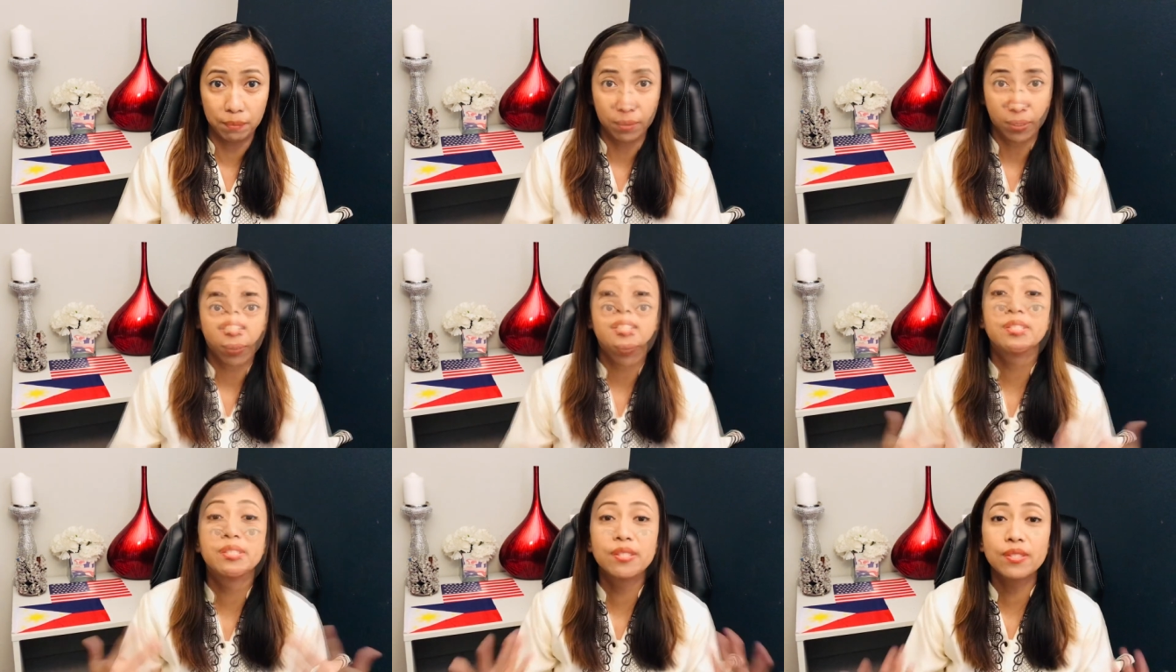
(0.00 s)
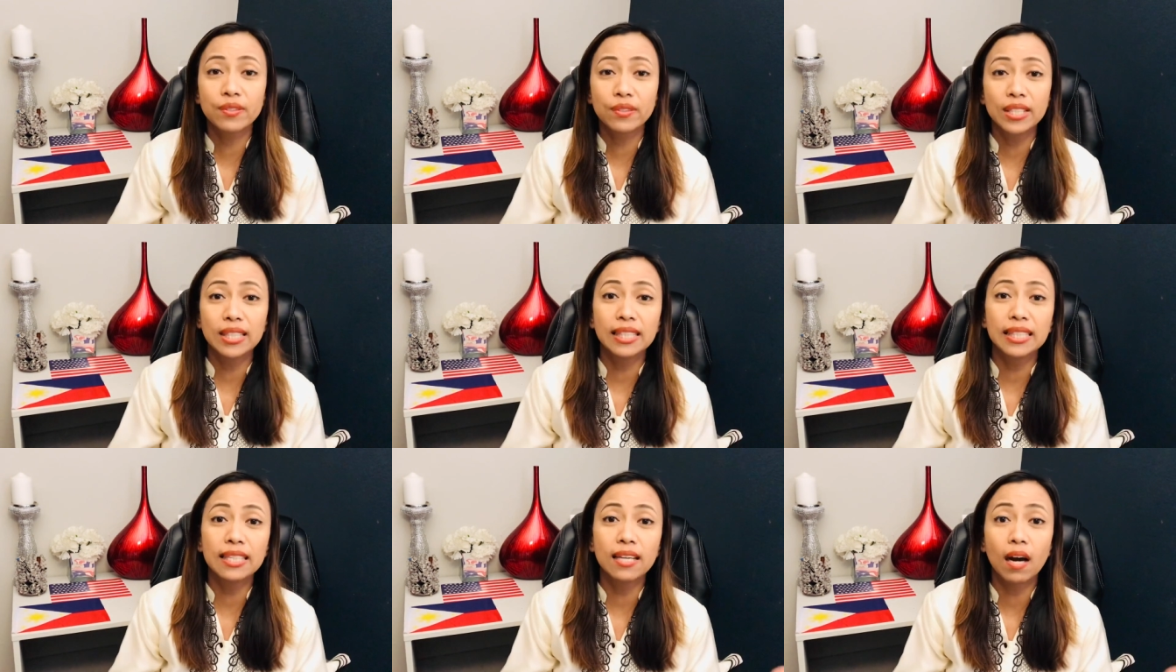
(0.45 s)
It's
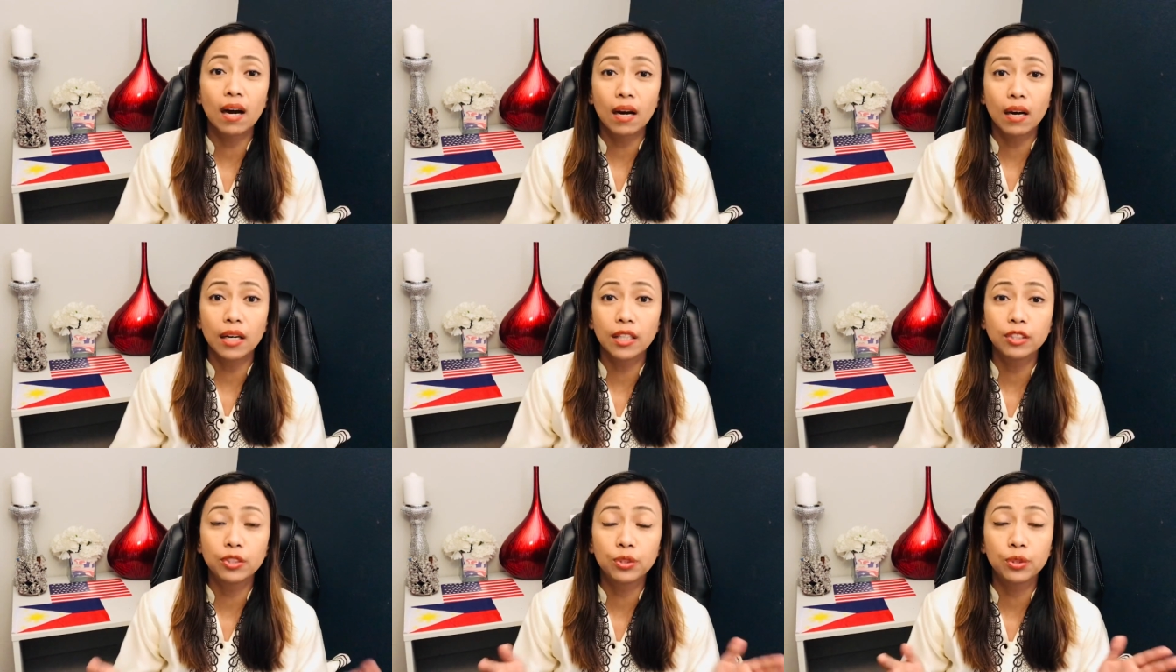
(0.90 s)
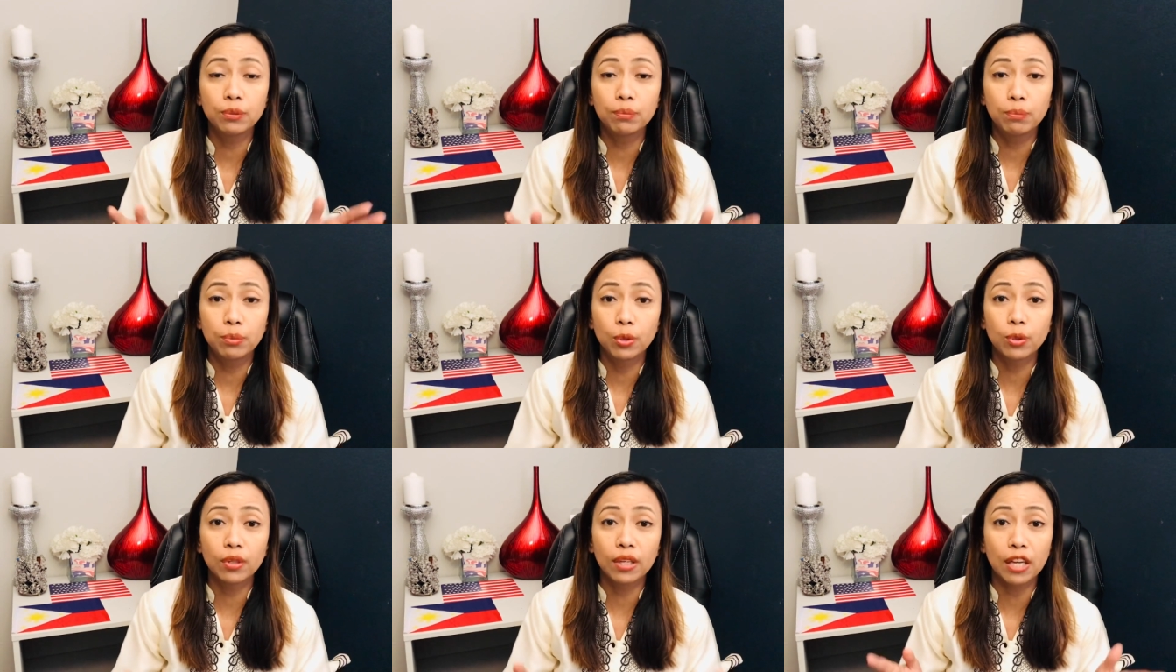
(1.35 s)
really hard to
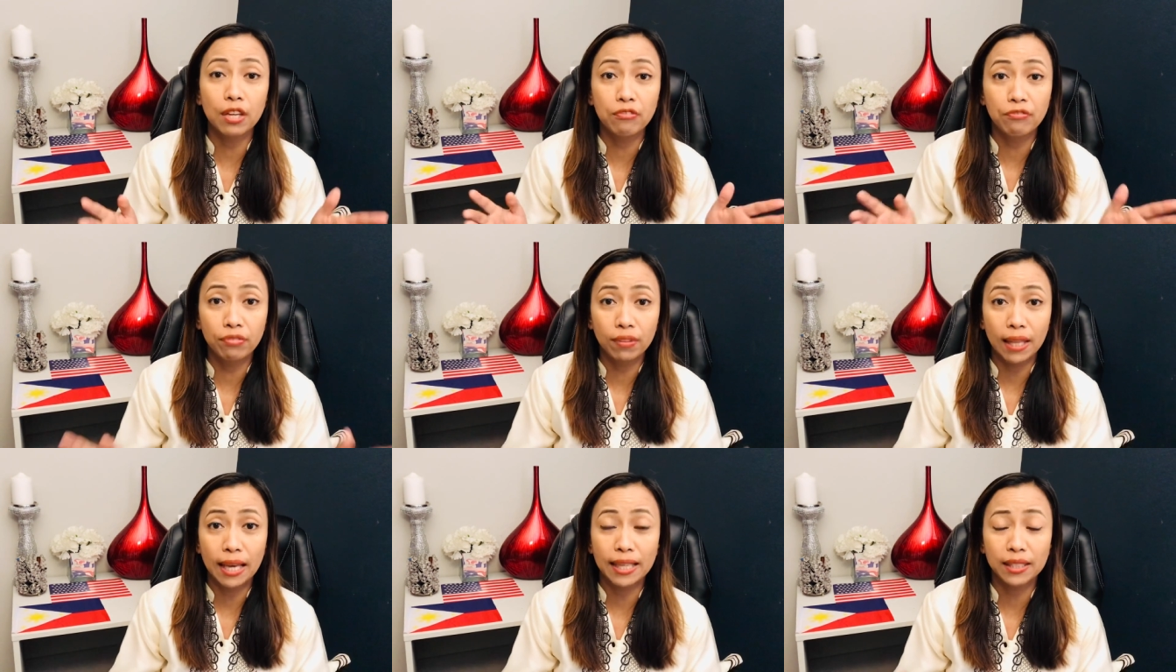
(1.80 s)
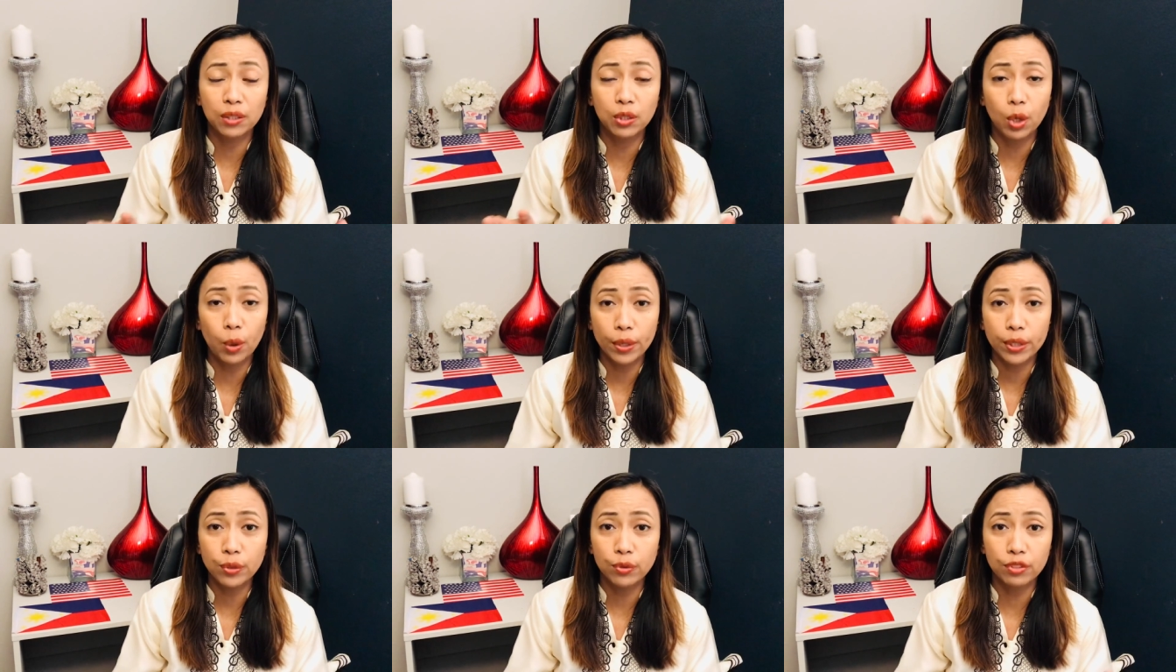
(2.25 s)
book a flight
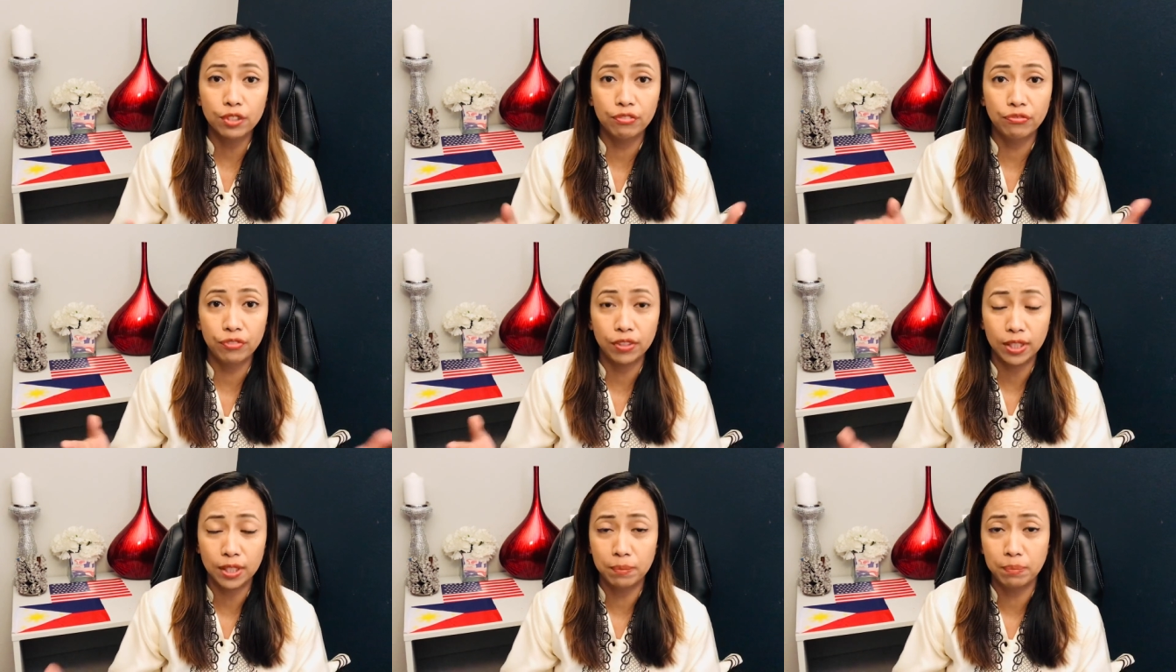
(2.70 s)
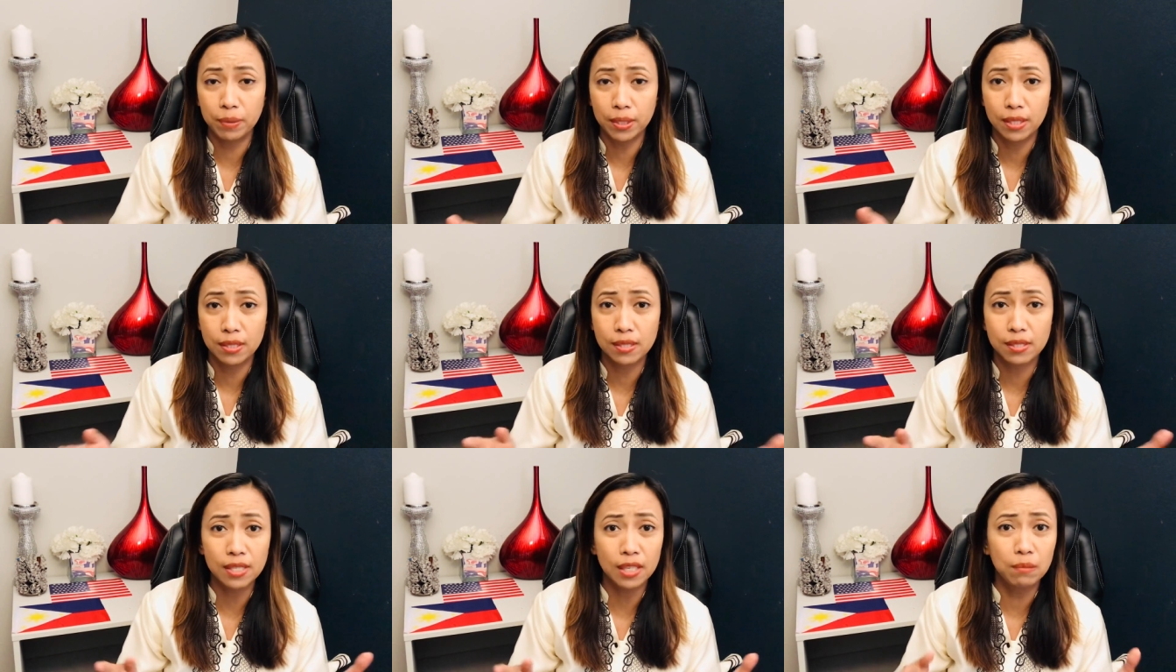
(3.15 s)
going to the
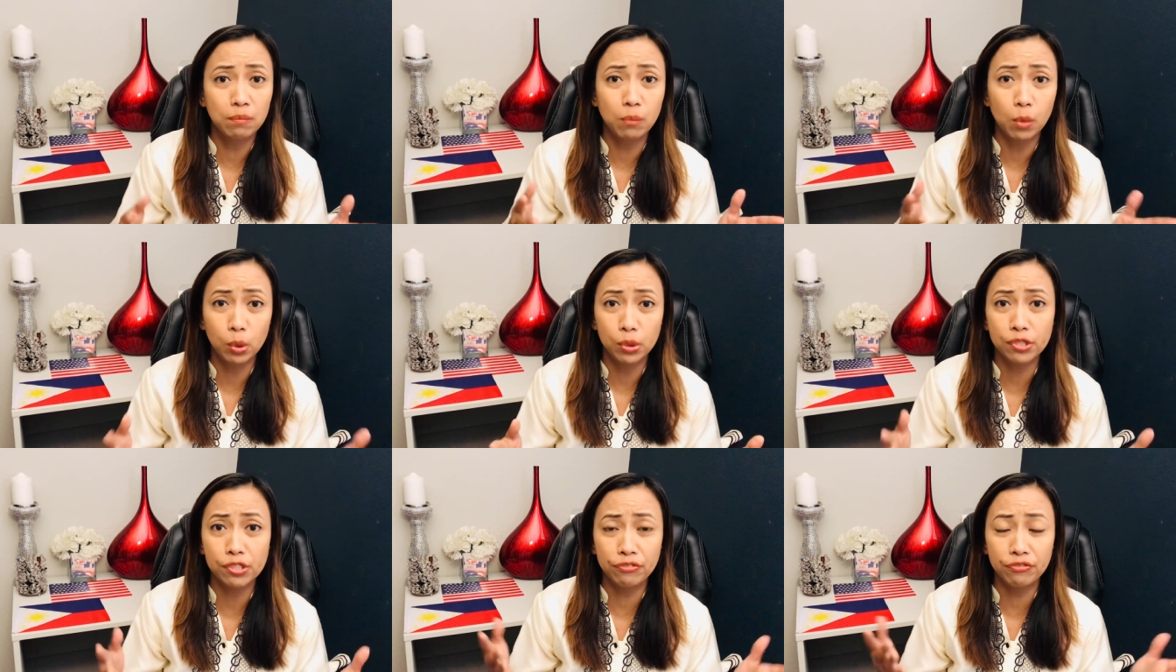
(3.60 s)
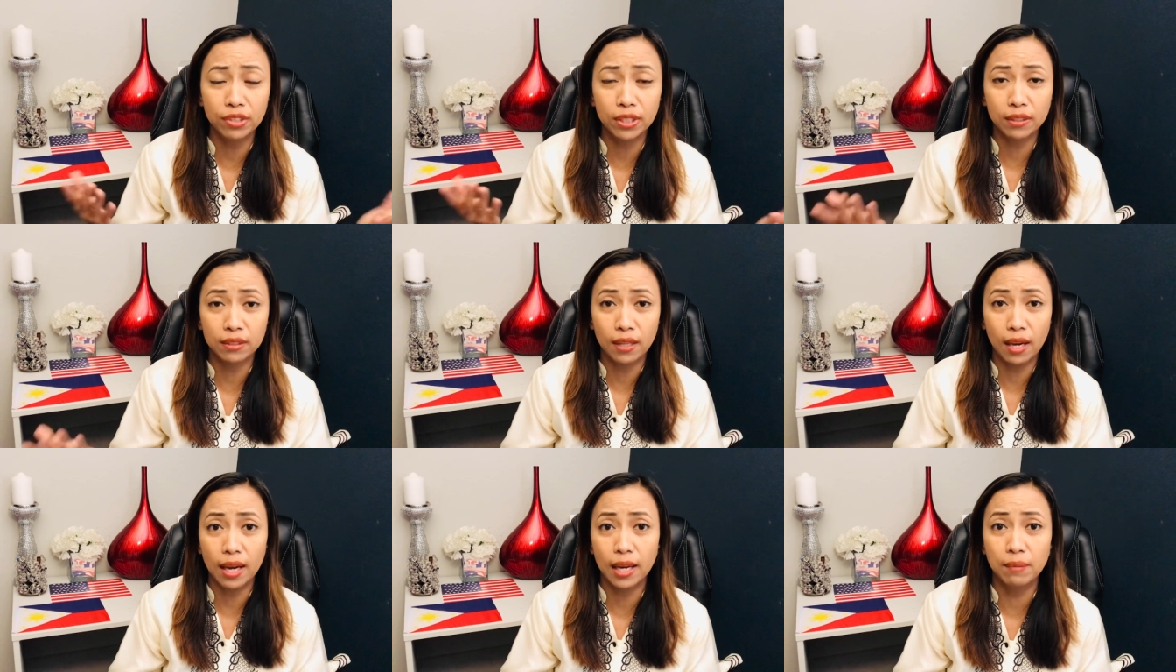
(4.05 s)
Philippines, and most of the
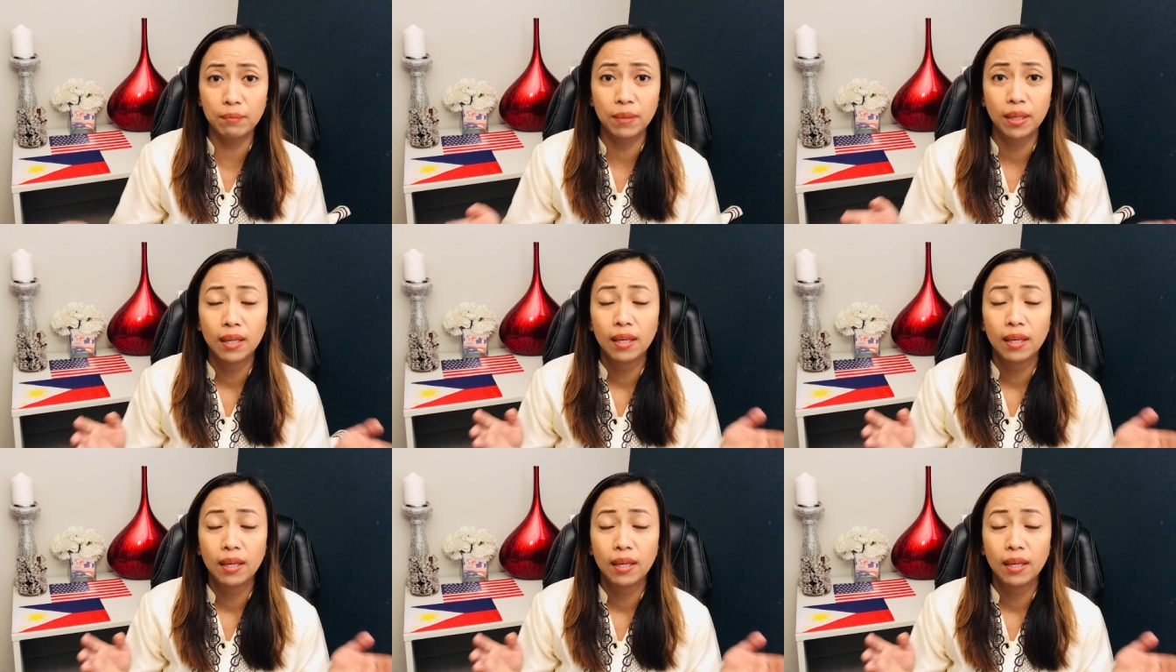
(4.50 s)
time,